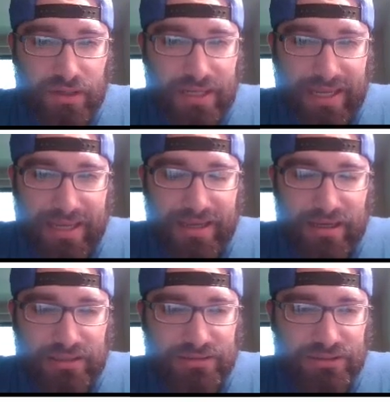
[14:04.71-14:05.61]

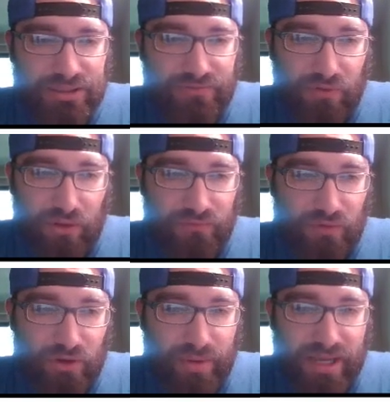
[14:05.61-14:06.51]
and you get Fallen
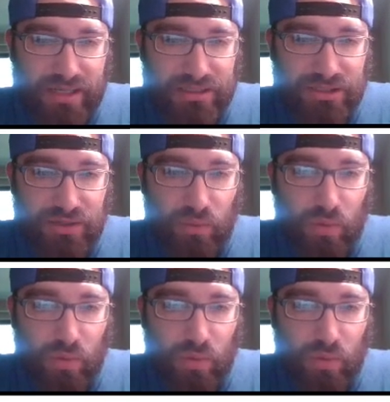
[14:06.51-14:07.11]
Wallbass. You get 1